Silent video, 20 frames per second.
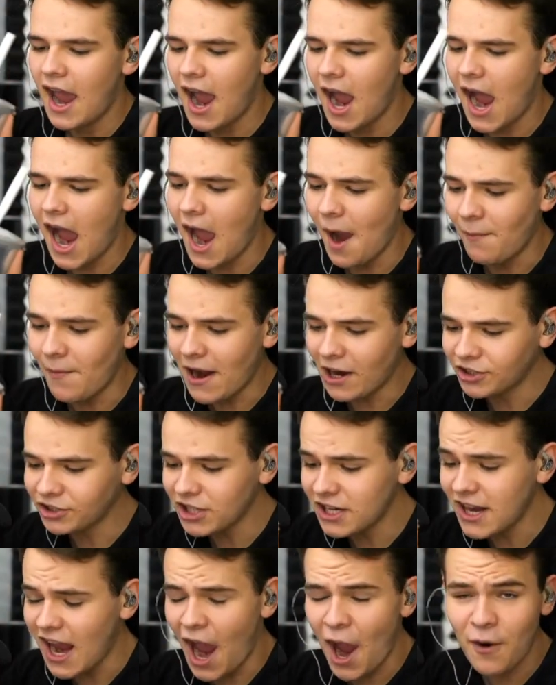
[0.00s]

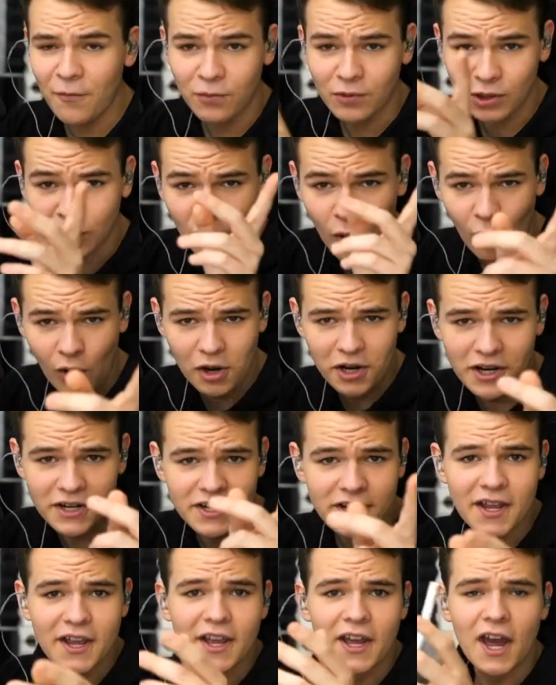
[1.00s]
I've
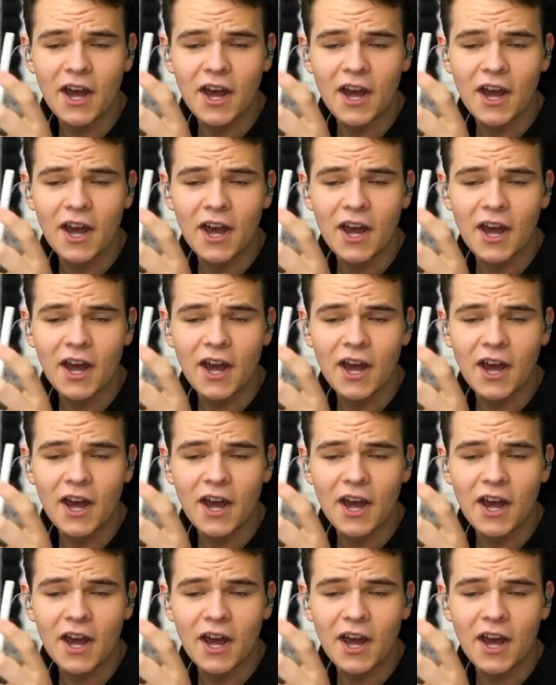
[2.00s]
recorded